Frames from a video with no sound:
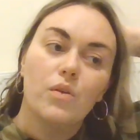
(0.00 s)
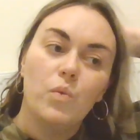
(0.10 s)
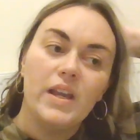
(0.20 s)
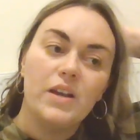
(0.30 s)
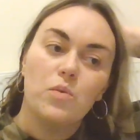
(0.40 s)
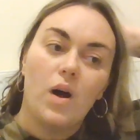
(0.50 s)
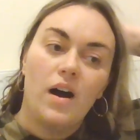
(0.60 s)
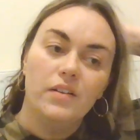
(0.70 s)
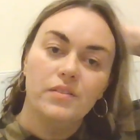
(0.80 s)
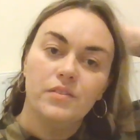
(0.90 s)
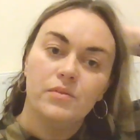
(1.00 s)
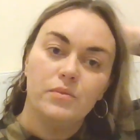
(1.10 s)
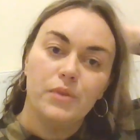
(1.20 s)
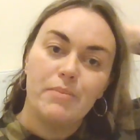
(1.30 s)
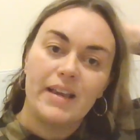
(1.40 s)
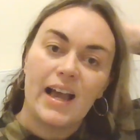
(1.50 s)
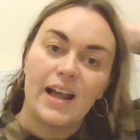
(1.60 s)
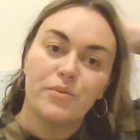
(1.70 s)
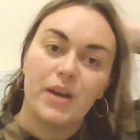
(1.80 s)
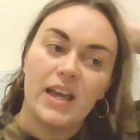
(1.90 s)
week 1, we
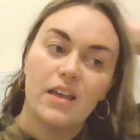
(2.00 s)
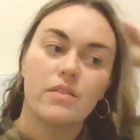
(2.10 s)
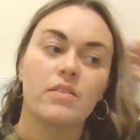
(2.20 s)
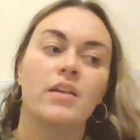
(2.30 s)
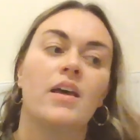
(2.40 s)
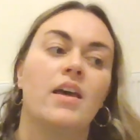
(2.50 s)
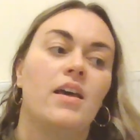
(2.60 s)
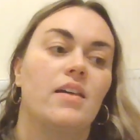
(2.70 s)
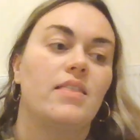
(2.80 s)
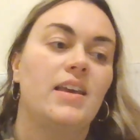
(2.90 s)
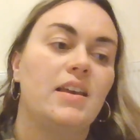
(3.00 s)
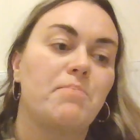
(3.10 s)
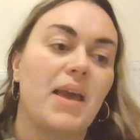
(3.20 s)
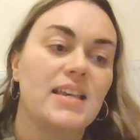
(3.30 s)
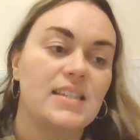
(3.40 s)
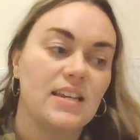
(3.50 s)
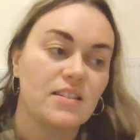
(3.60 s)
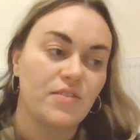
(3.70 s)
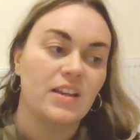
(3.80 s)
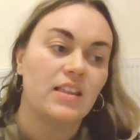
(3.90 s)
began with the basics
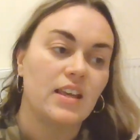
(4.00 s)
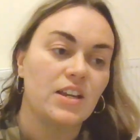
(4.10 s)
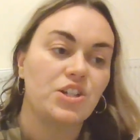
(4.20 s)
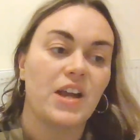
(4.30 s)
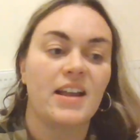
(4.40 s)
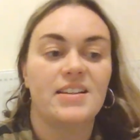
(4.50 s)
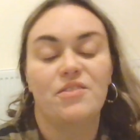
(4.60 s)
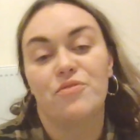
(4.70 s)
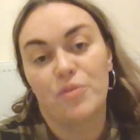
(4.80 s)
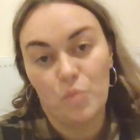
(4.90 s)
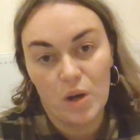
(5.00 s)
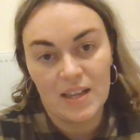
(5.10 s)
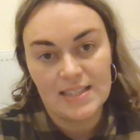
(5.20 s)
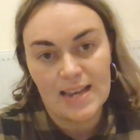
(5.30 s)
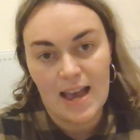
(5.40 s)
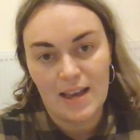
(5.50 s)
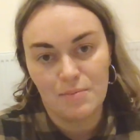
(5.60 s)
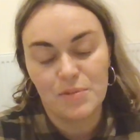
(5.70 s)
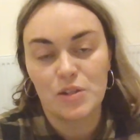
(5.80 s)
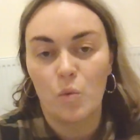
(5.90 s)
of English and different word
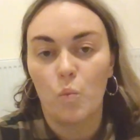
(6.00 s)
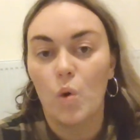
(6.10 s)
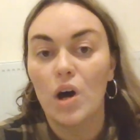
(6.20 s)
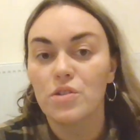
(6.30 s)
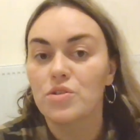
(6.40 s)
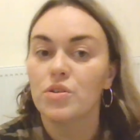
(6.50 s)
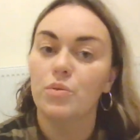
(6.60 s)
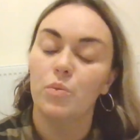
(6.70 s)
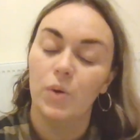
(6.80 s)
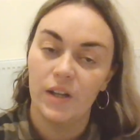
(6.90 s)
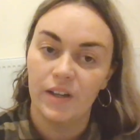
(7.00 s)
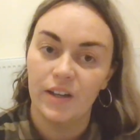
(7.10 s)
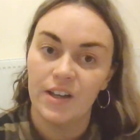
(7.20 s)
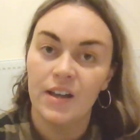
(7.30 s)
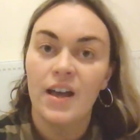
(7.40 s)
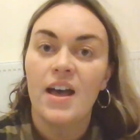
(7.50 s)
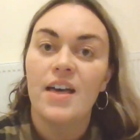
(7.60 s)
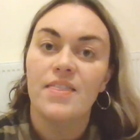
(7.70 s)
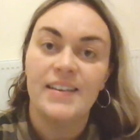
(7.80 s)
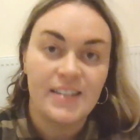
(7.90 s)
types. What were
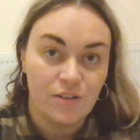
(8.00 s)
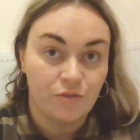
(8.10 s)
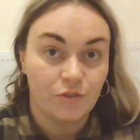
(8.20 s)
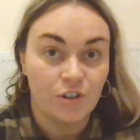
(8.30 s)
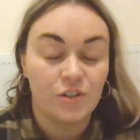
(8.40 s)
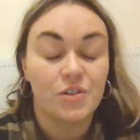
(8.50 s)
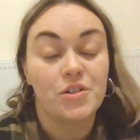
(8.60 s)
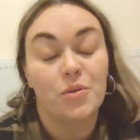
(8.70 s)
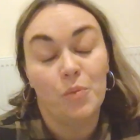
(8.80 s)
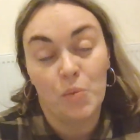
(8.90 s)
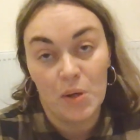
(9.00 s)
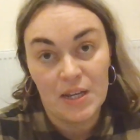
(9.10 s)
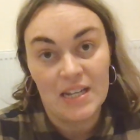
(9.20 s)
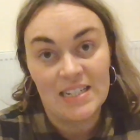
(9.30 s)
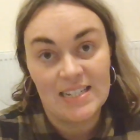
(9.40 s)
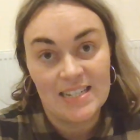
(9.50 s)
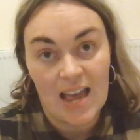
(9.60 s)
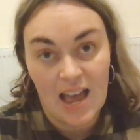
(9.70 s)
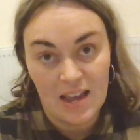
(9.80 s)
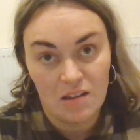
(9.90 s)
the different word
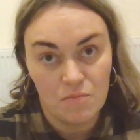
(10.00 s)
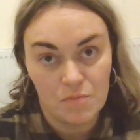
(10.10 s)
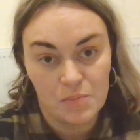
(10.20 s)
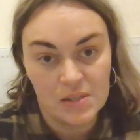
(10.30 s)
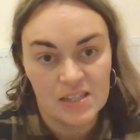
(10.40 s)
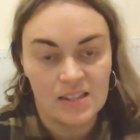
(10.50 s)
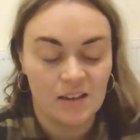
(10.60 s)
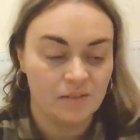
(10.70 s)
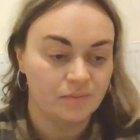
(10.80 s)
types?